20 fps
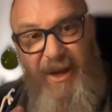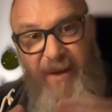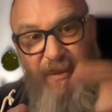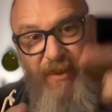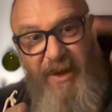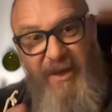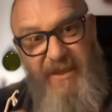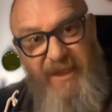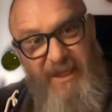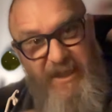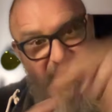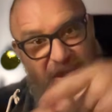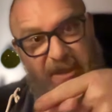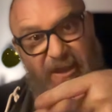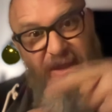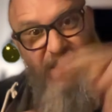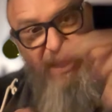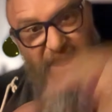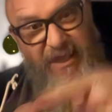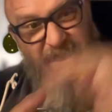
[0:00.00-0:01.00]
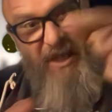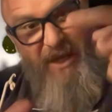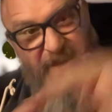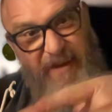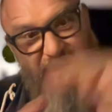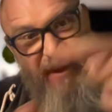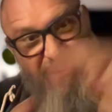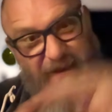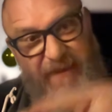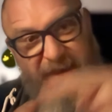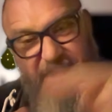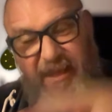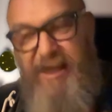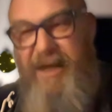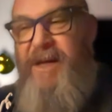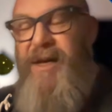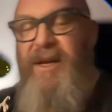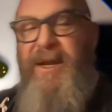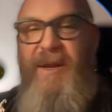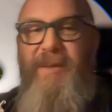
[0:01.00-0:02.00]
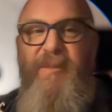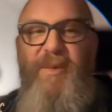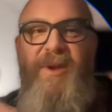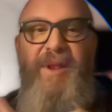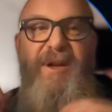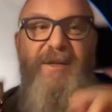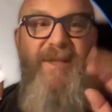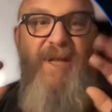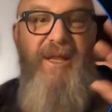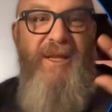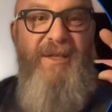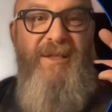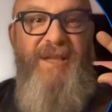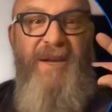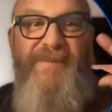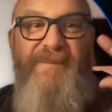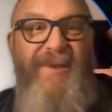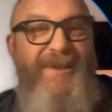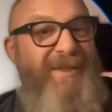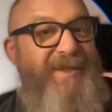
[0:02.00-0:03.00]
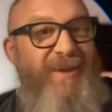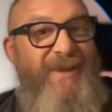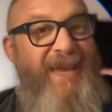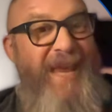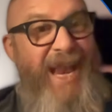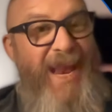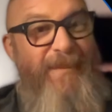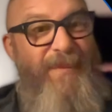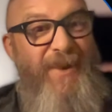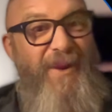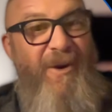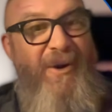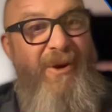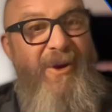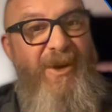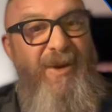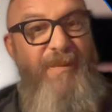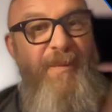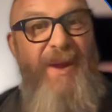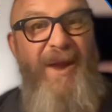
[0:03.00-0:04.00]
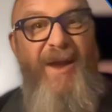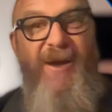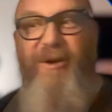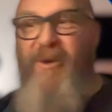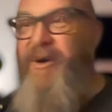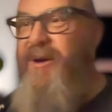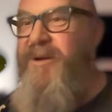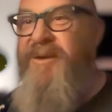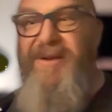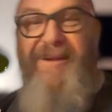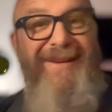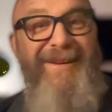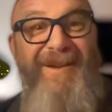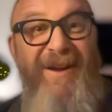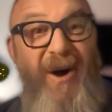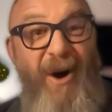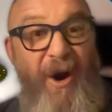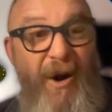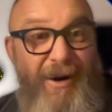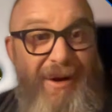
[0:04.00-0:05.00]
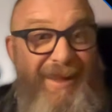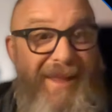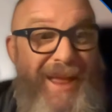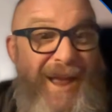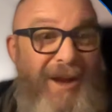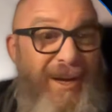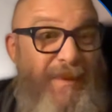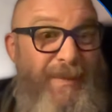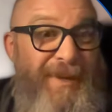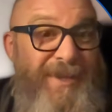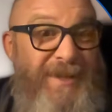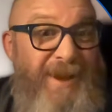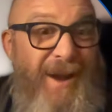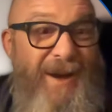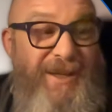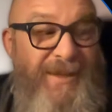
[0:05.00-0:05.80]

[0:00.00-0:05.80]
And we can say, this is this thing. Where there's other stuff that you can't be argued about or aren't allowed to be talked